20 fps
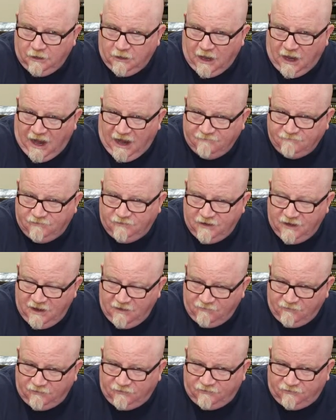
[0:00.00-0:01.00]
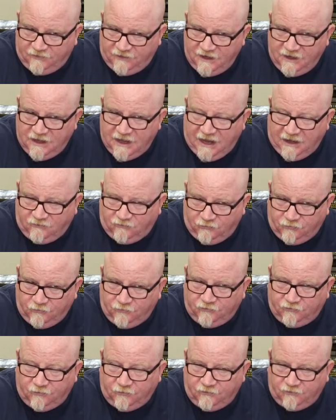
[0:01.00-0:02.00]
I've never seen a true
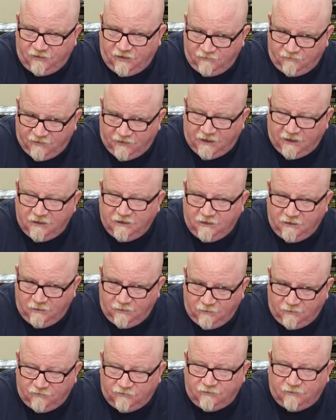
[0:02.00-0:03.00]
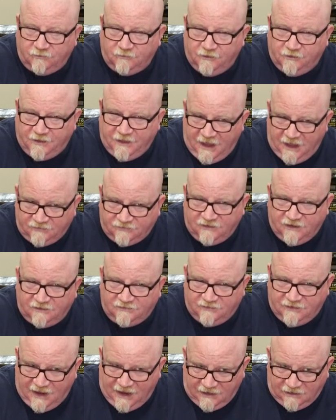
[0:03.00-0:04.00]
certificate used with
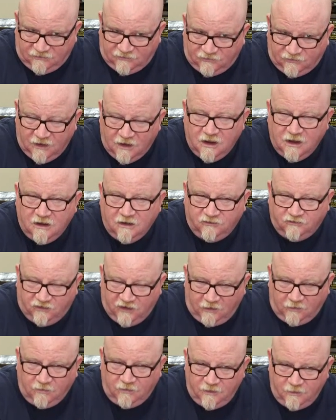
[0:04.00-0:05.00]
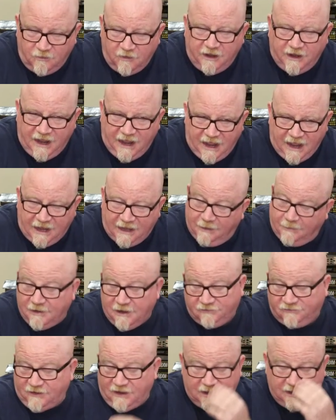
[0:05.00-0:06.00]
SSH. Generally, what, and I'm
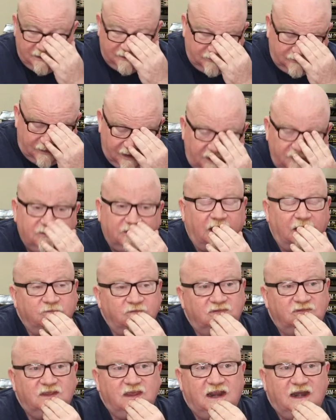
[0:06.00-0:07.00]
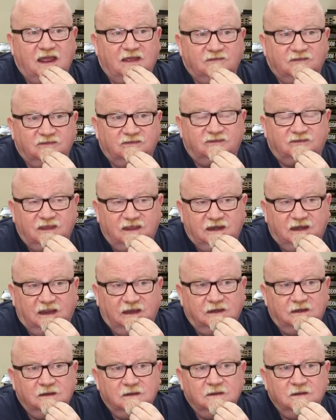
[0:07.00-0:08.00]
not saying it doesn't, I'm just saying I haven't seen it.
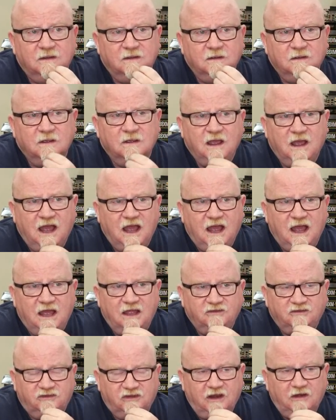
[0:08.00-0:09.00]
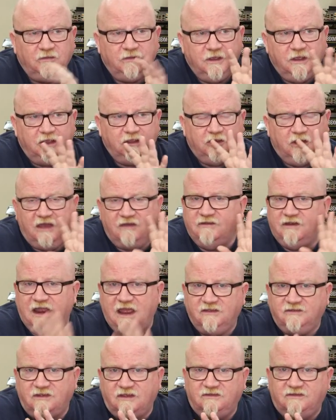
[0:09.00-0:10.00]
Uh, generally, you have an
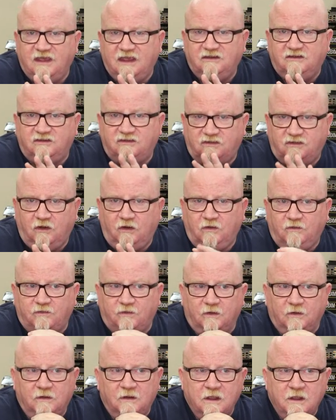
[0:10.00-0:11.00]
SSH server.